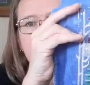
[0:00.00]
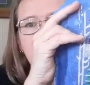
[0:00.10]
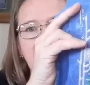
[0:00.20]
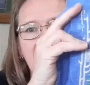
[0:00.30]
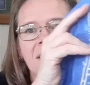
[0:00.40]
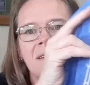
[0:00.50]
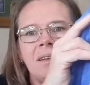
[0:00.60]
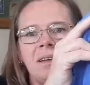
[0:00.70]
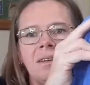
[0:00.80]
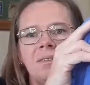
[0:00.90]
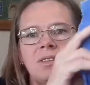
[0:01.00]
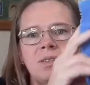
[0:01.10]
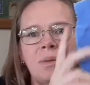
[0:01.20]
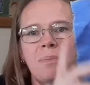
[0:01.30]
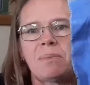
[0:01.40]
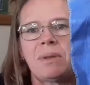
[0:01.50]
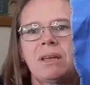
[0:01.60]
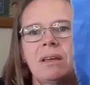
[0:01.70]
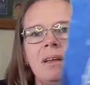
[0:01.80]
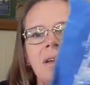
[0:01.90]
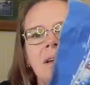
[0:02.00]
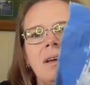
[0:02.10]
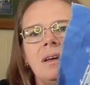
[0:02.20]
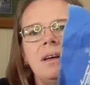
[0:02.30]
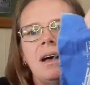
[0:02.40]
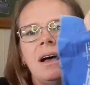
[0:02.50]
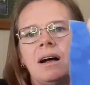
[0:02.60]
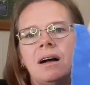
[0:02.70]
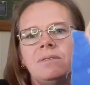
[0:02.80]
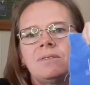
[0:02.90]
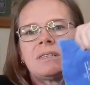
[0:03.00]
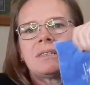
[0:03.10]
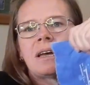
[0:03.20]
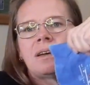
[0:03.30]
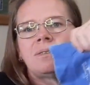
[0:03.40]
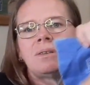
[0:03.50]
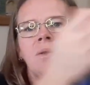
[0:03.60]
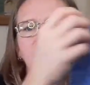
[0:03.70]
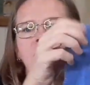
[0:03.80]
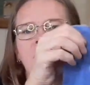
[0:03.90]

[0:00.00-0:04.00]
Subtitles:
this pattern to the public for sale on their